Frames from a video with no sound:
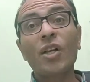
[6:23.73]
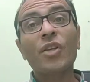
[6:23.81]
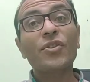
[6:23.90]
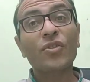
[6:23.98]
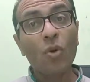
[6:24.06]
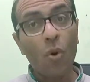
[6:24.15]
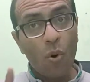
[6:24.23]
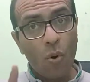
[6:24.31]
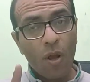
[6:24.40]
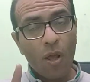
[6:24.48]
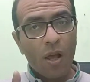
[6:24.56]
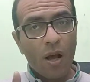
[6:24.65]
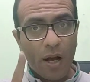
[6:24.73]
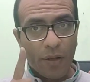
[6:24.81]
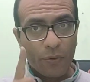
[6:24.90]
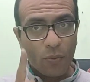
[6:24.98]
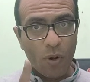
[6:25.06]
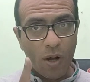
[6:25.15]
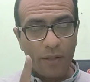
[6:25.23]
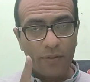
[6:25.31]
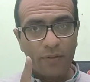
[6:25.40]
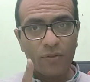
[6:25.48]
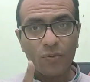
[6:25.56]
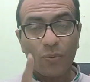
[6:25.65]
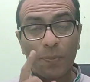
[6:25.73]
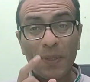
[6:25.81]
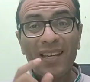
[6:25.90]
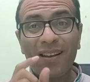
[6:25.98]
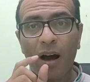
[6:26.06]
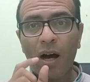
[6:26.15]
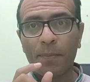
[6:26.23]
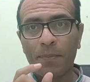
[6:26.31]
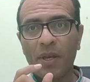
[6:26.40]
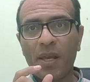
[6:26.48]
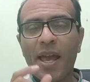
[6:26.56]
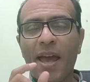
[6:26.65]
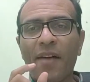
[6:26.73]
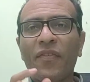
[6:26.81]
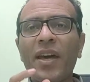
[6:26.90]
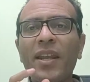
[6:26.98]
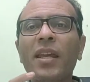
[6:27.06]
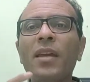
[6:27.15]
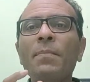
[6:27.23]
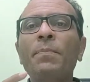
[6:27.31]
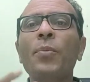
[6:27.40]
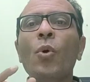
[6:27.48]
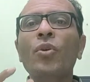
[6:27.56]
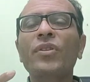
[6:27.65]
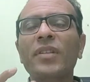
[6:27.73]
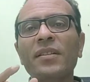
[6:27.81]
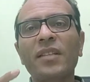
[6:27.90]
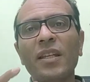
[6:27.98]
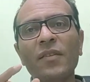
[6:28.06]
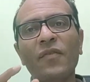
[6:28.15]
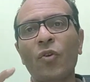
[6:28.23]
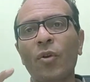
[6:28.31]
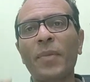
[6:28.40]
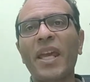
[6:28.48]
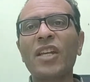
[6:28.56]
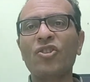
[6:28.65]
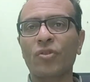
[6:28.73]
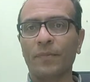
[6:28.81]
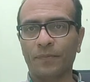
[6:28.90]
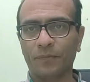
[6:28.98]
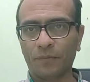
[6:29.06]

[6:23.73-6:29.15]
So I want to pick up a very important information.